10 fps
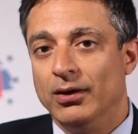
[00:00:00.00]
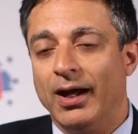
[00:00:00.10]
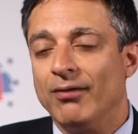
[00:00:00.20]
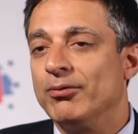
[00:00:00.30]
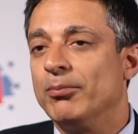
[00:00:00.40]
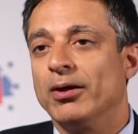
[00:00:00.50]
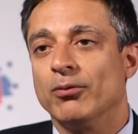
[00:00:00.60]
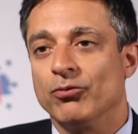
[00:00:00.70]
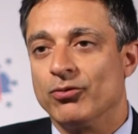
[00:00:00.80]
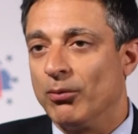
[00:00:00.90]
Everybody
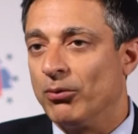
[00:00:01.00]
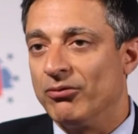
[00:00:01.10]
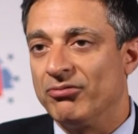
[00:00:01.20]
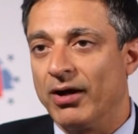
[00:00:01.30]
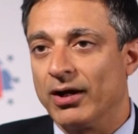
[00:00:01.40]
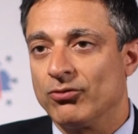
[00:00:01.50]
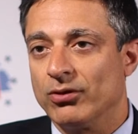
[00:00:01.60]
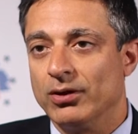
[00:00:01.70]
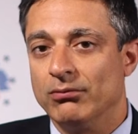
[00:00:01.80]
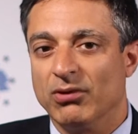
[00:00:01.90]
was double
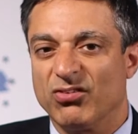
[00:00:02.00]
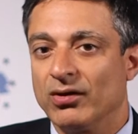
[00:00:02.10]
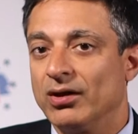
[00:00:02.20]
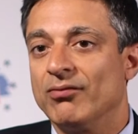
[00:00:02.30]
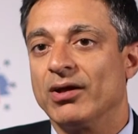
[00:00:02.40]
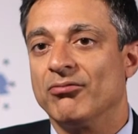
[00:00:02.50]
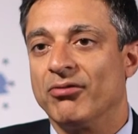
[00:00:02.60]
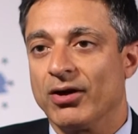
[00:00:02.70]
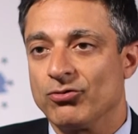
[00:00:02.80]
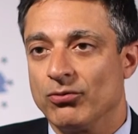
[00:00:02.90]
refractory, a significant
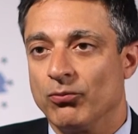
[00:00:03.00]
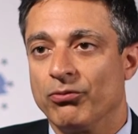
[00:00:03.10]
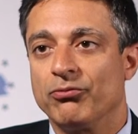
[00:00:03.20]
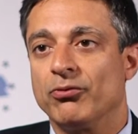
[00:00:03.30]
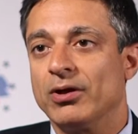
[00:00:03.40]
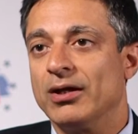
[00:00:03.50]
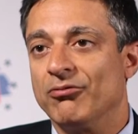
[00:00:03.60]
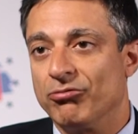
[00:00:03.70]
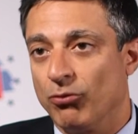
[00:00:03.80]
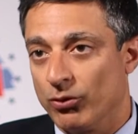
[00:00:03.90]
fraction were 3
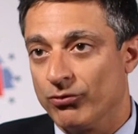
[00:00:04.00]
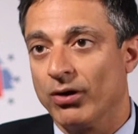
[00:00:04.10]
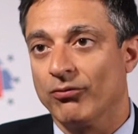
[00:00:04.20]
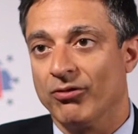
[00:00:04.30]
and 4 drug